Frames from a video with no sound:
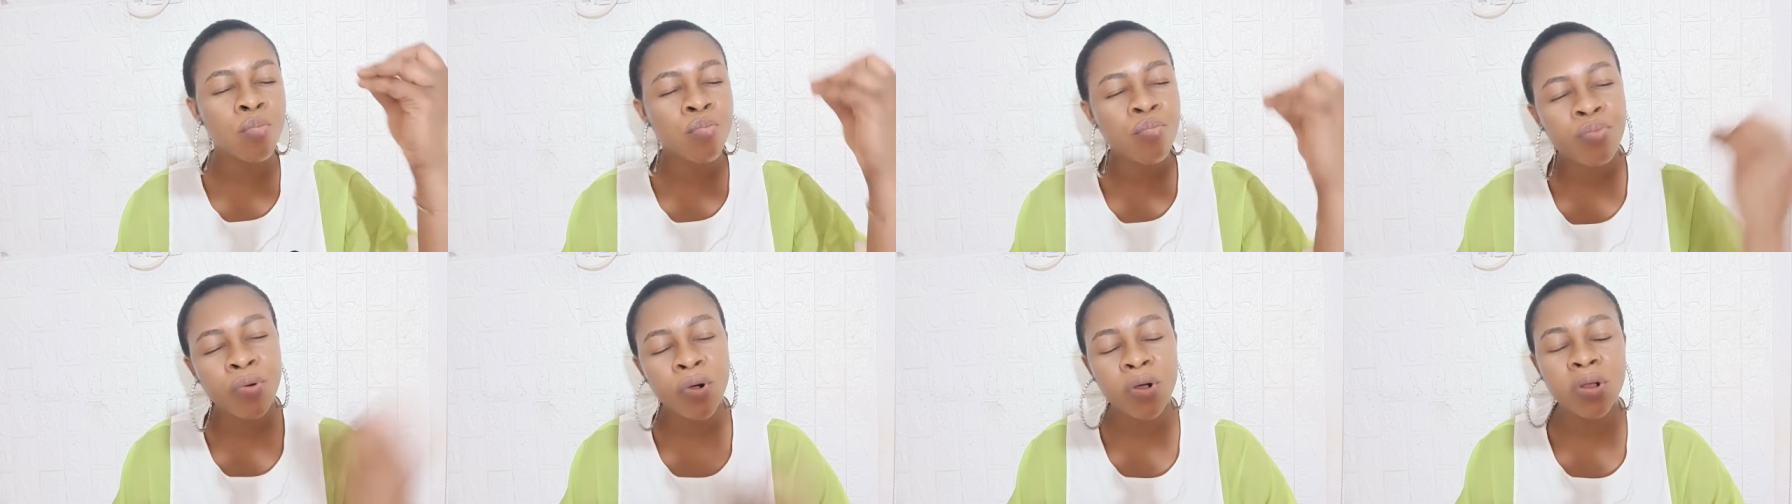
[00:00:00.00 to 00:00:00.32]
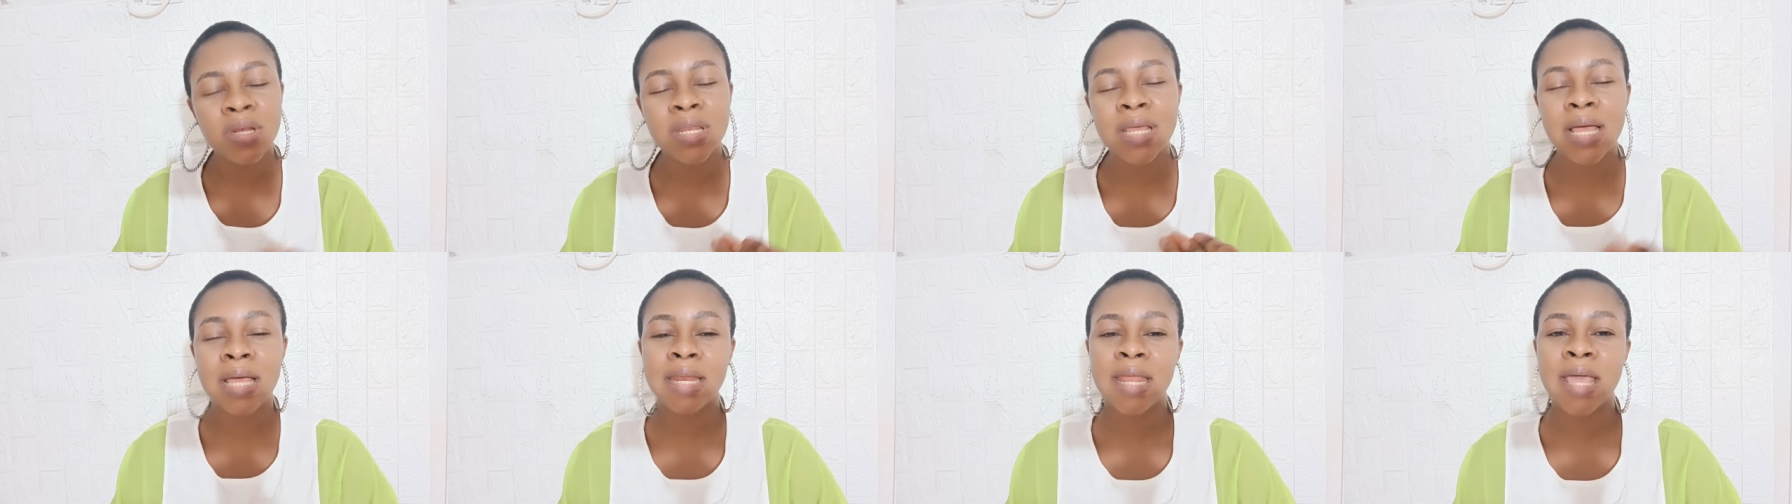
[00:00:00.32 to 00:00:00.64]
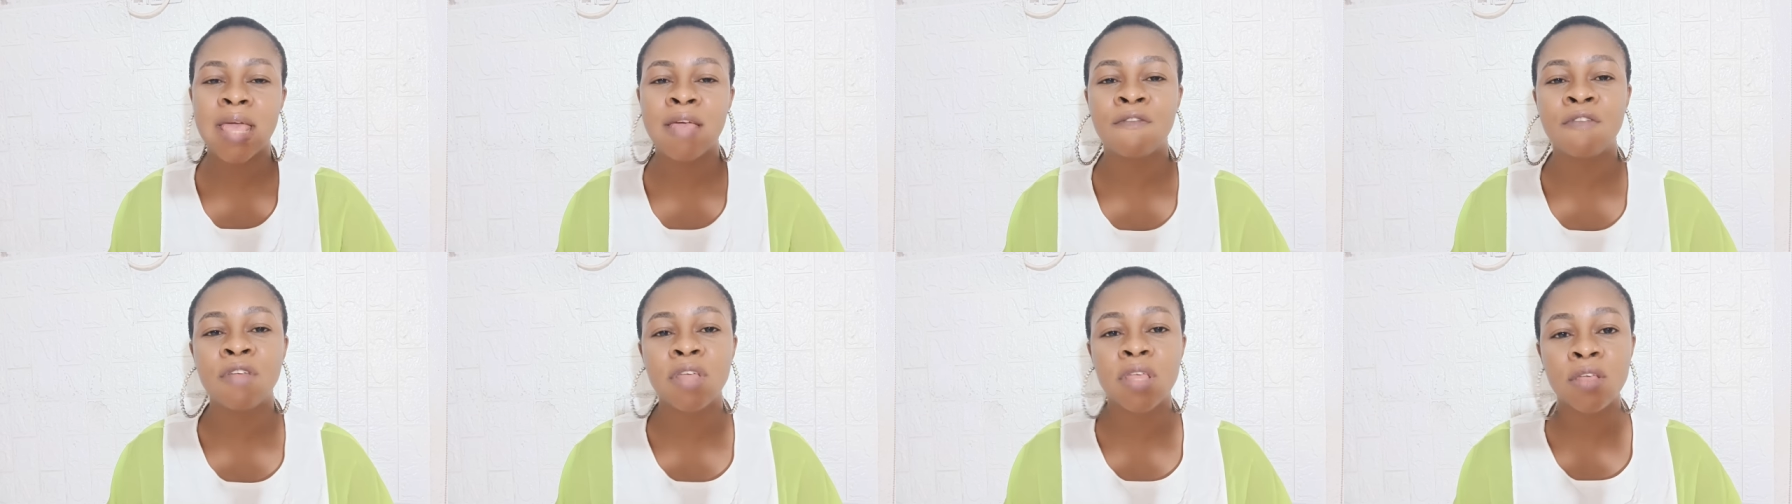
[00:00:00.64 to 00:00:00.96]
Burn down
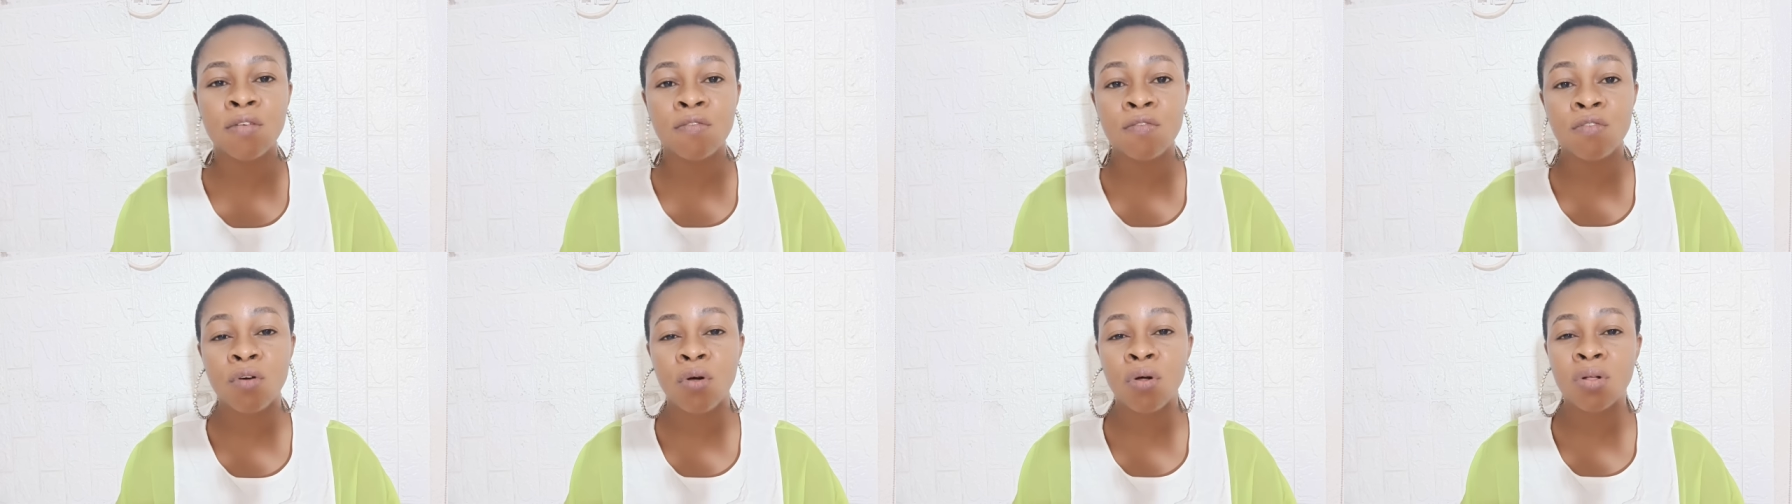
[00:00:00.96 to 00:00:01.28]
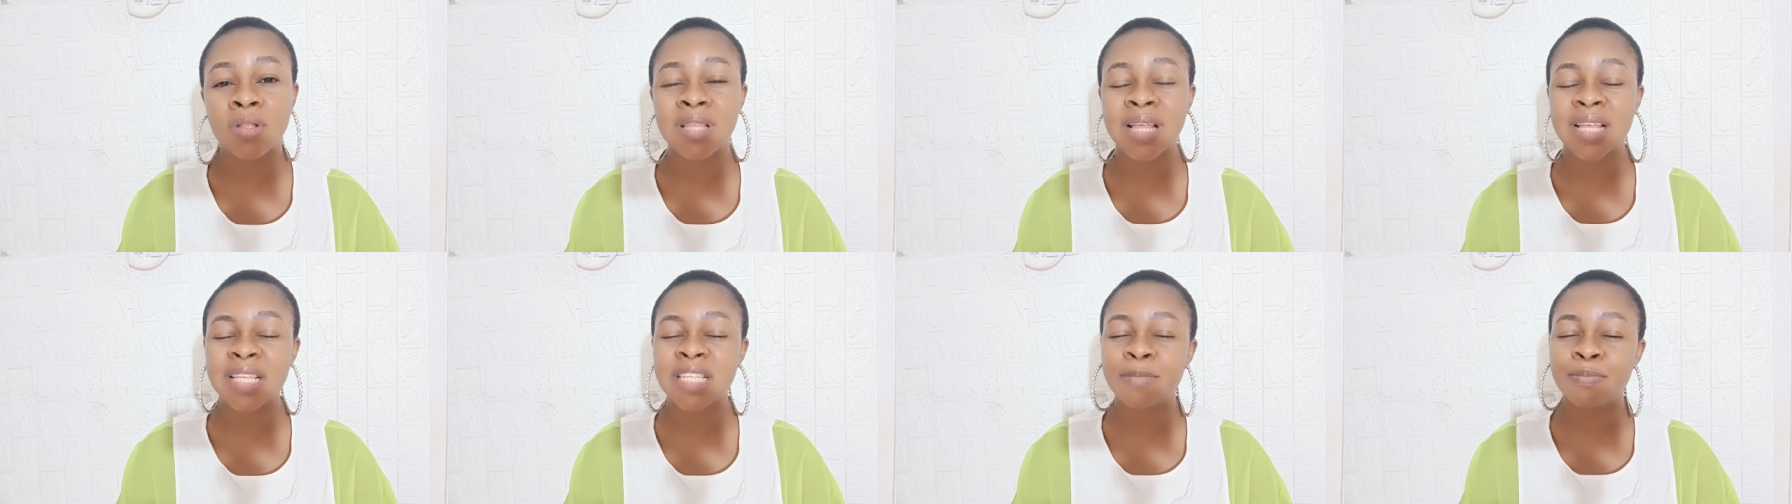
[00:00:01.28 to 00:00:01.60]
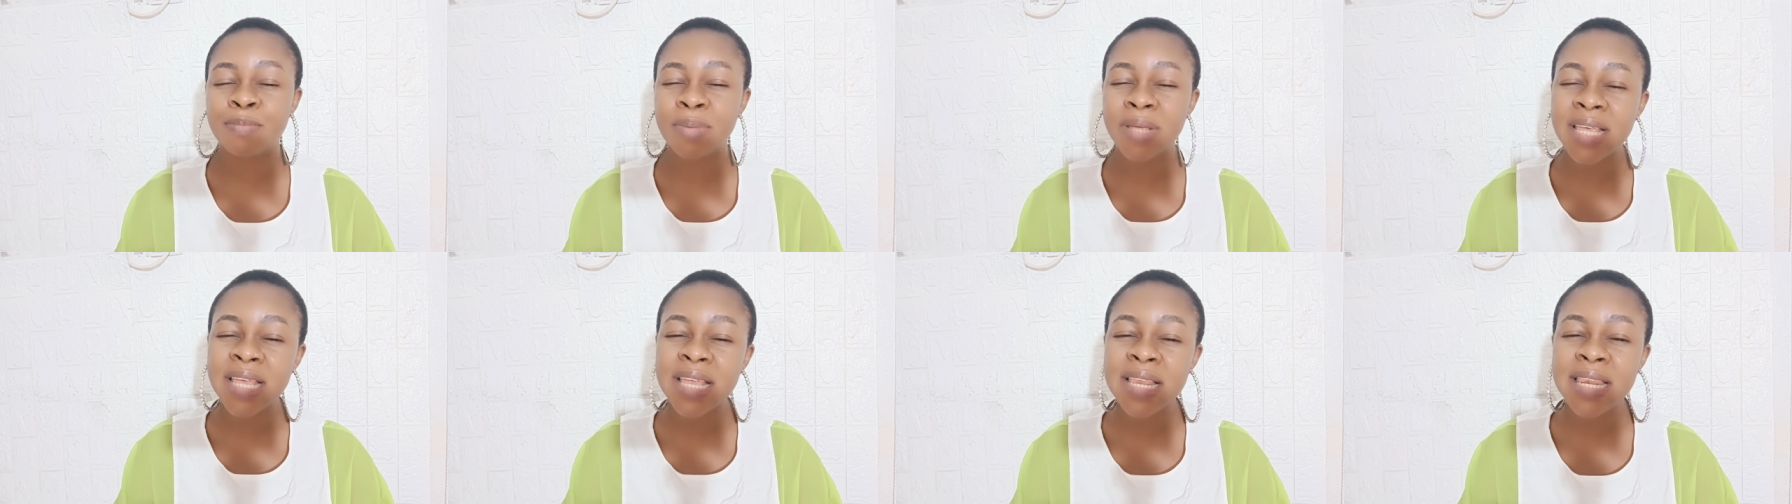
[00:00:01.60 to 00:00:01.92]
every evil altar
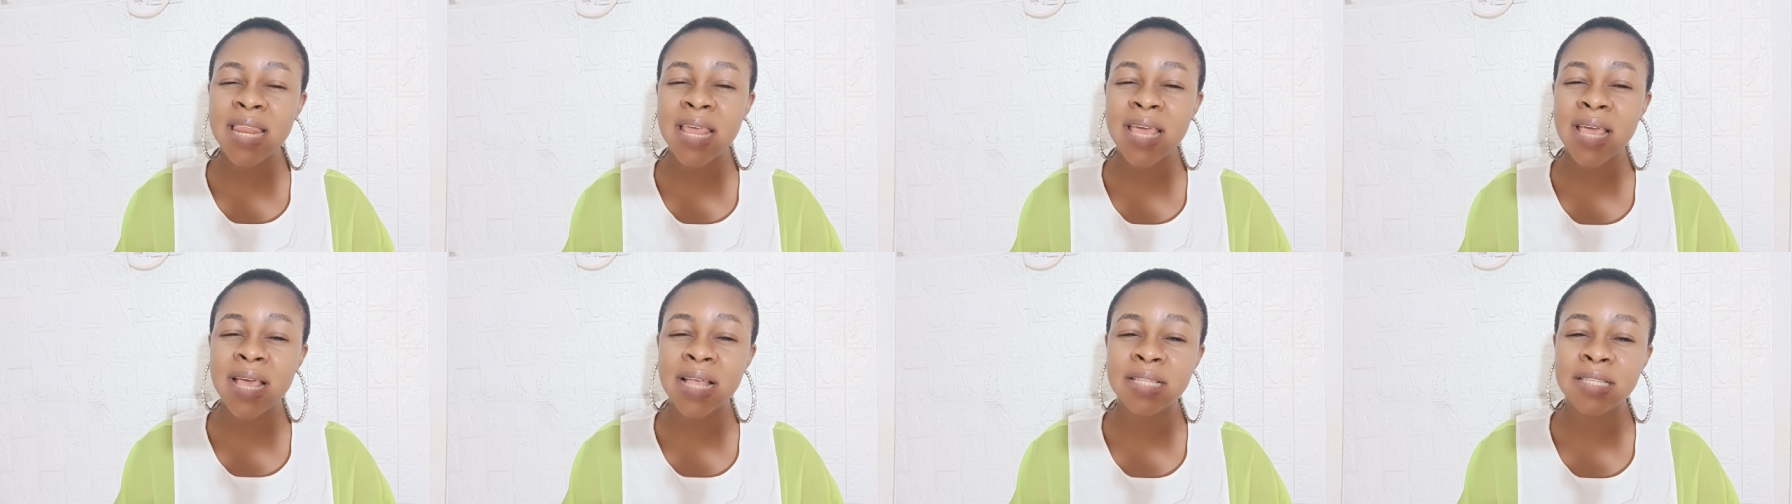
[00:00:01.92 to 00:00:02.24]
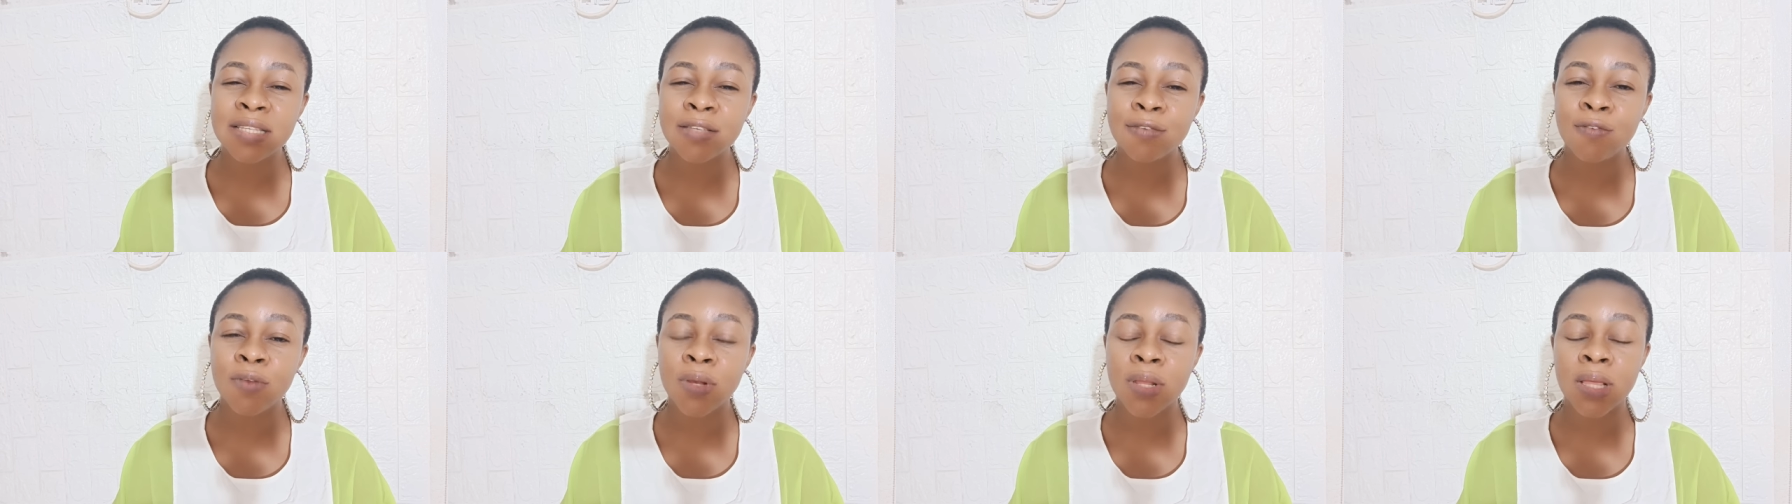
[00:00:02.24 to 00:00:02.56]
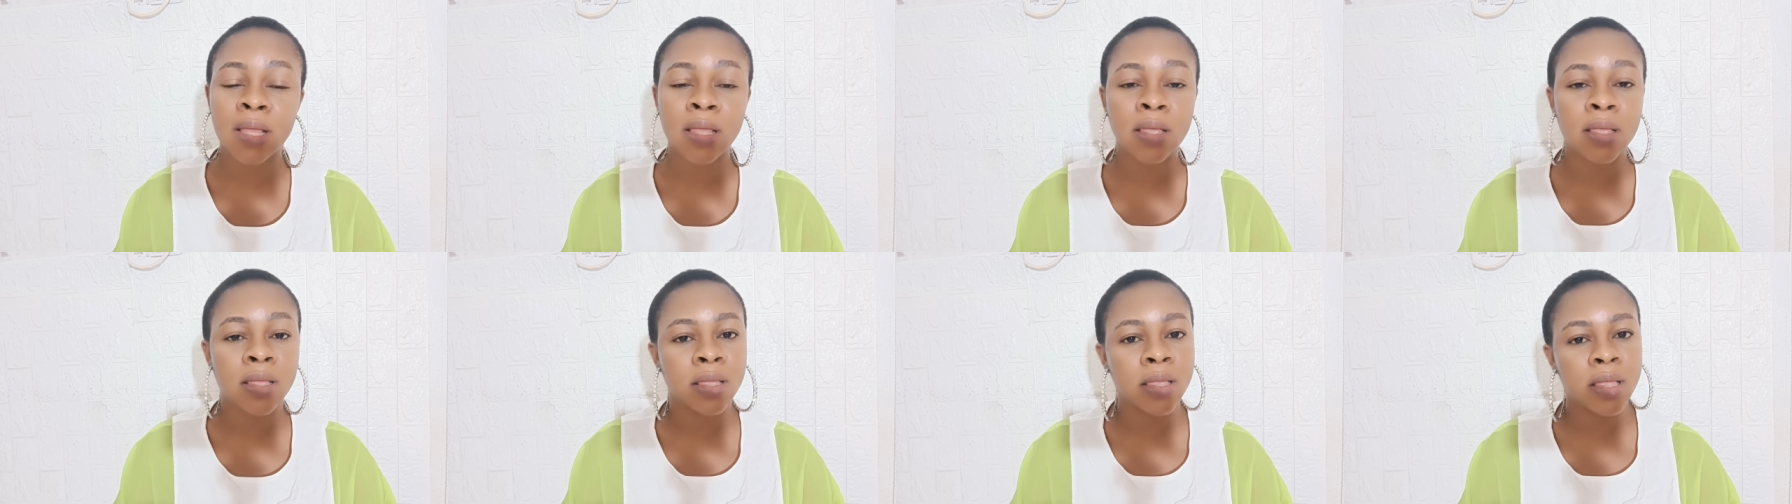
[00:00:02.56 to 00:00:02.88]
speaking negatively